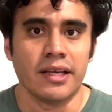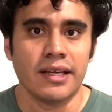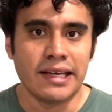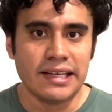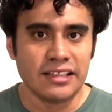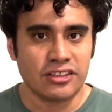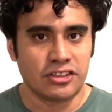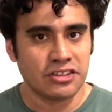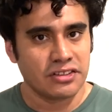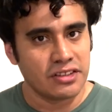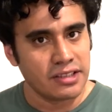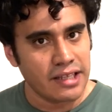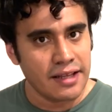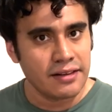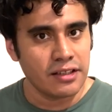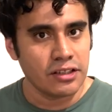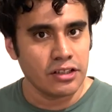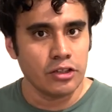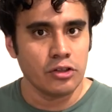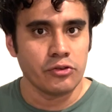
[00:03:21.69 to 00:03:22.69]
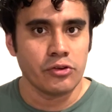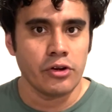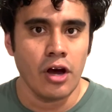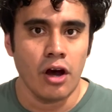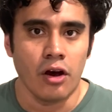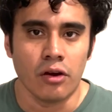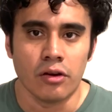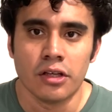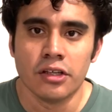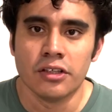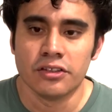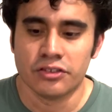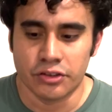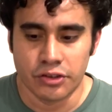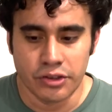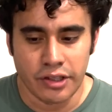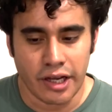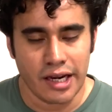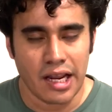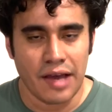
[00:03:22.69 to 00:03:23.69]
It's just the ending you don't know. So
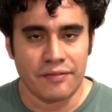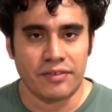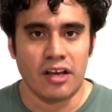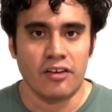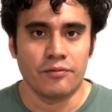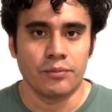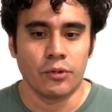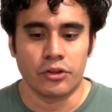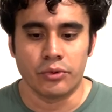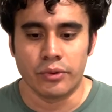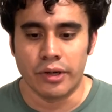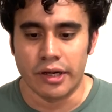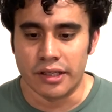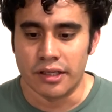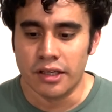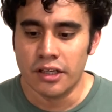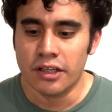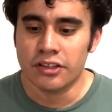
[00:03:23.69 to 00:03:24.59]
you kind of have to have both ready.